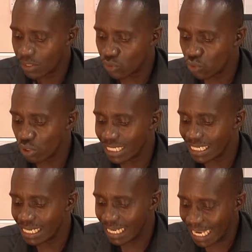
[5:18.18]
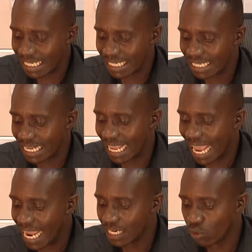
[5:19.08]
do not get
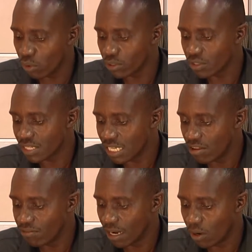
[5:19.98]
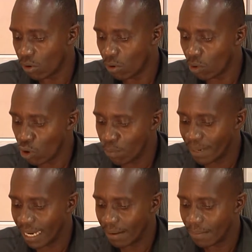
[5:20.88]
any gold or silver or
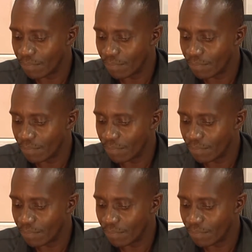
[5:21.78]
copper